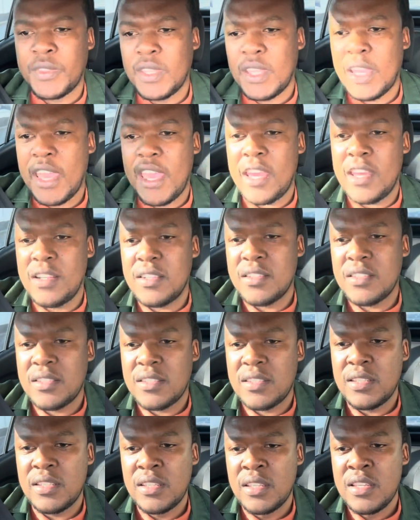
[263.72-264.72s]
and
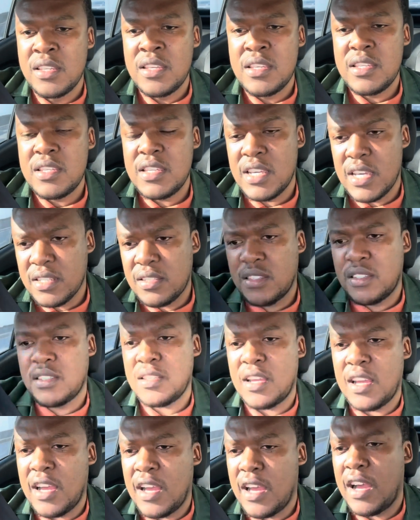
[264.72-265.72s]
yes,
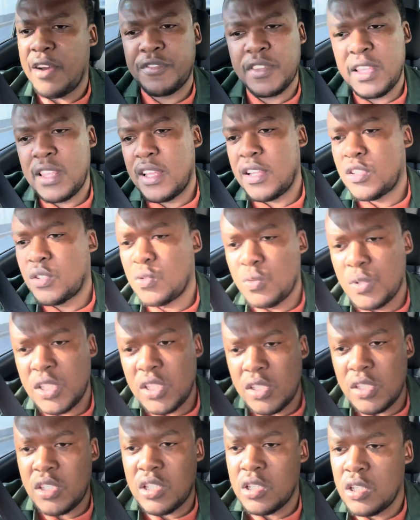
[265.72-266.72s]
after that
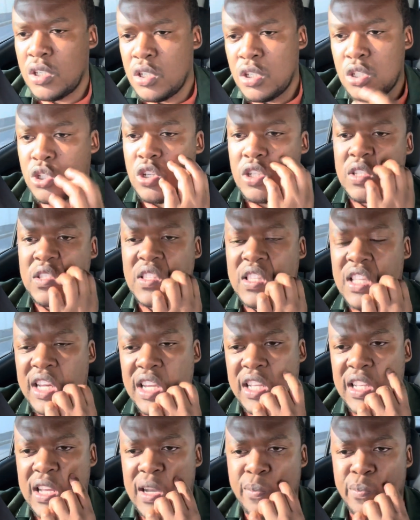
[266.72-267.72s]
we shot
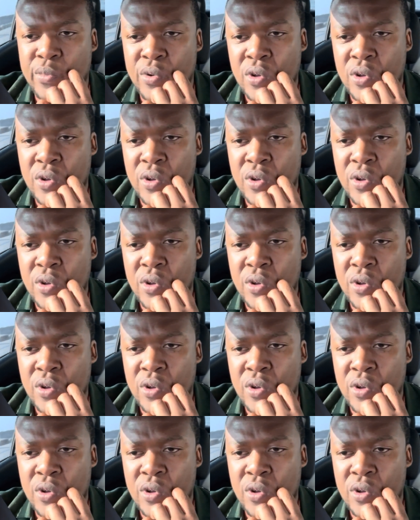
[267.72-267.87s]
straight up,